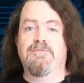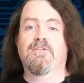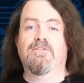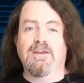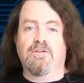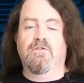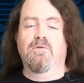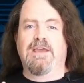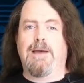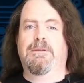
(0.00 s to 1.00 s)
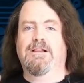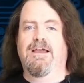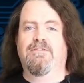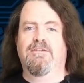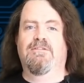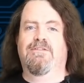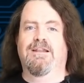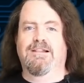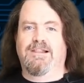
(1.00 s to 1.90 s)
if you see two capital S's, then